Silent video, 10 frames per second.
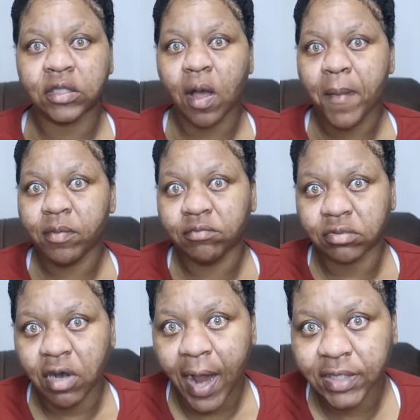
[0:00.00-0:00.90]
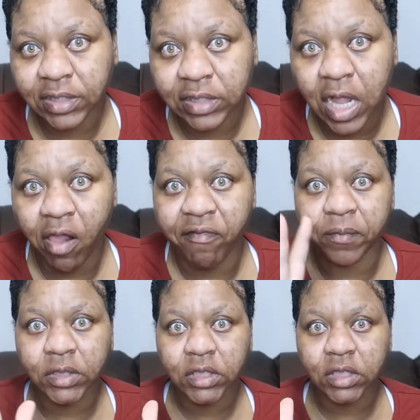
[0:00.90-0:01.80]
I'm a bright self,
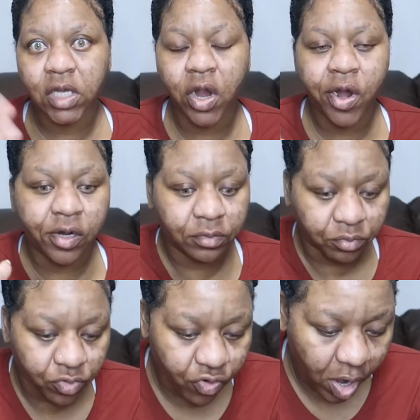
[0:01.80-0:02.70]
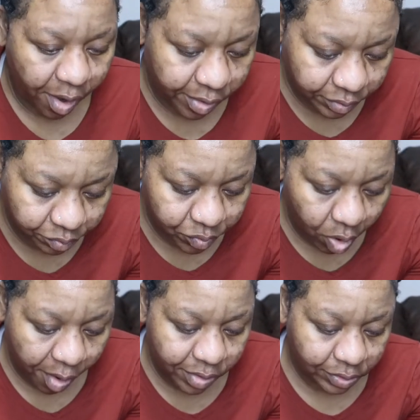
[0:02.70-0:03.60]
me sir. Let
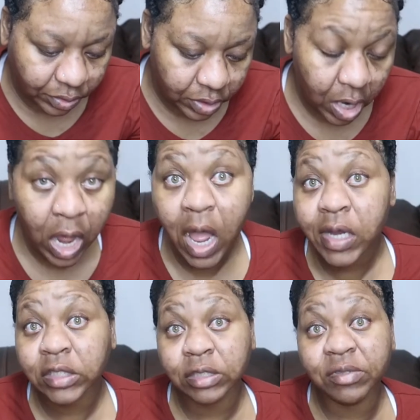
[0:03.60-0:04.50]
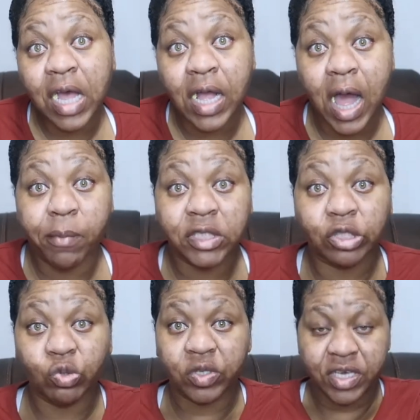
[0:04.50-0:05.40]
me start calling me
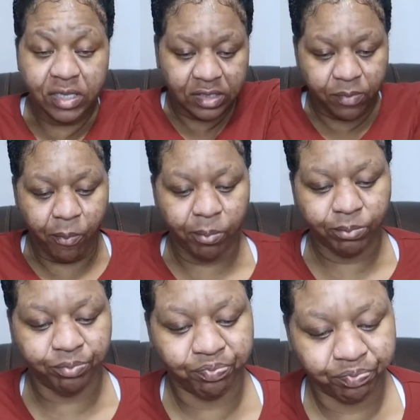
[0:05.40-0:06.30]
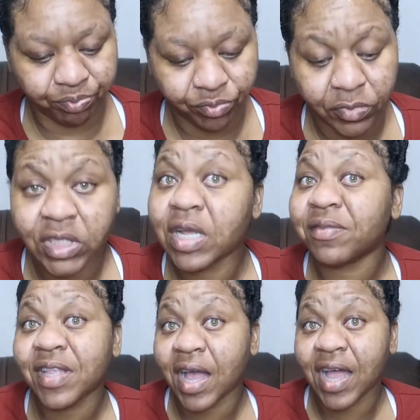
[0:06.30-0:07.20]
suitcase. Let
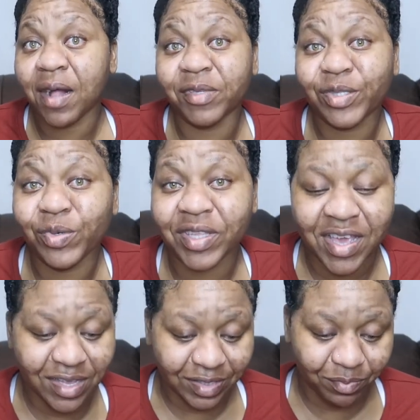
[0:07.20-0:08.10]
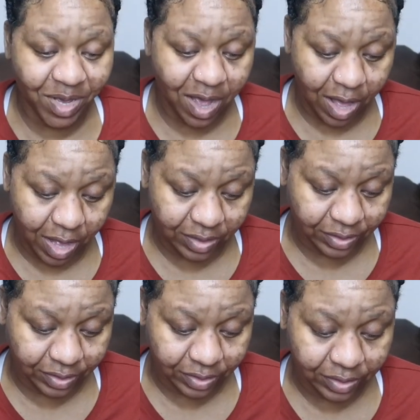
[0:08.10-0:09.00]
me start calling me suitcase because